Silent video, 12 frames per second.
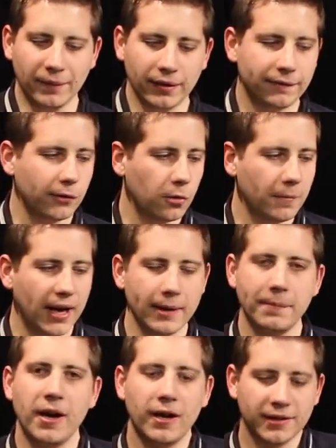For
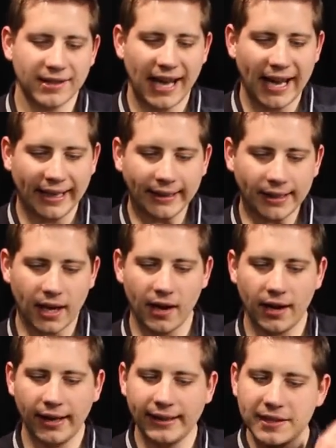my part A,
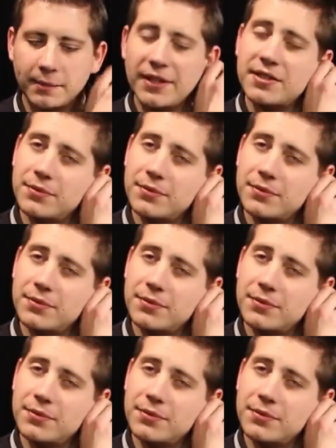I spent